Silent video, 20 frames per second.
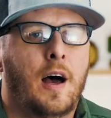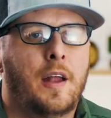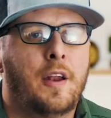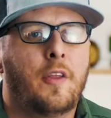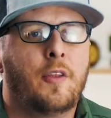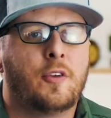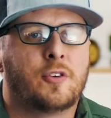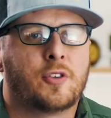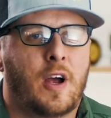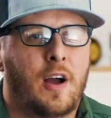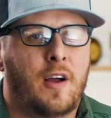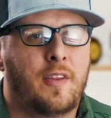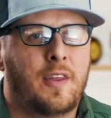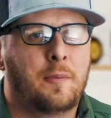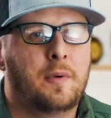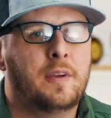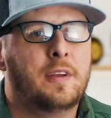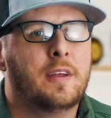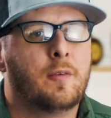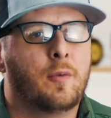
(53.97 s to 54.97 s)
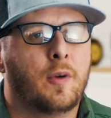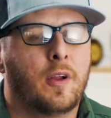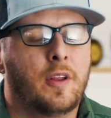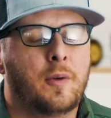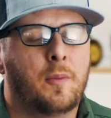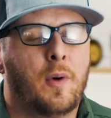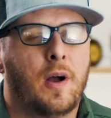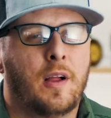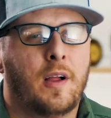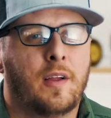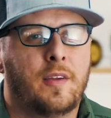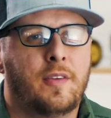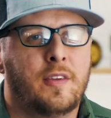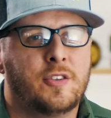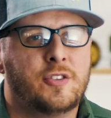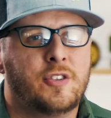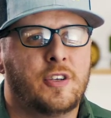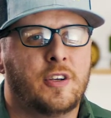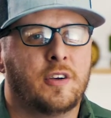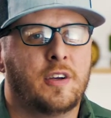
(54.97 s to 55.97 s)
Another trial that we did really well in
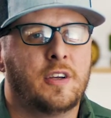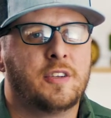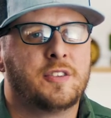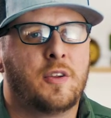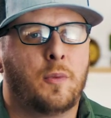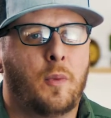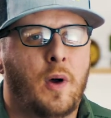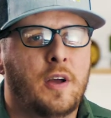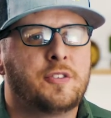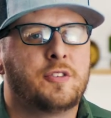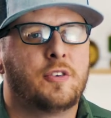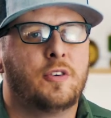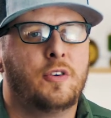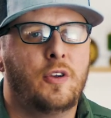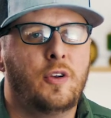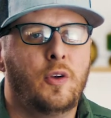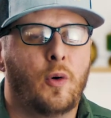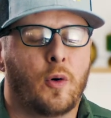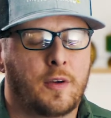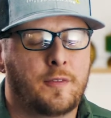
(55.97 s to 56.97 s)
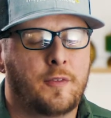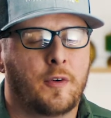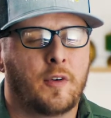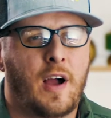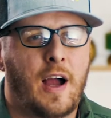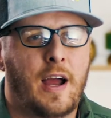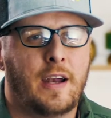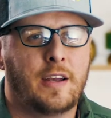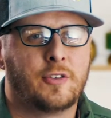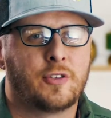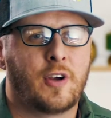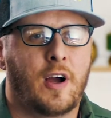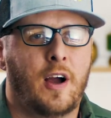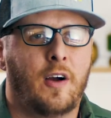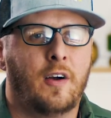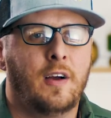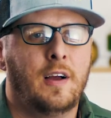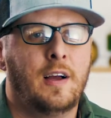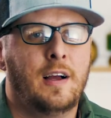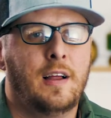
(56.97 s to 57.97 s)
this year is the Western New York Variety
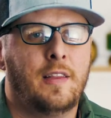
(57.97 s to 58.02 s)
Trial.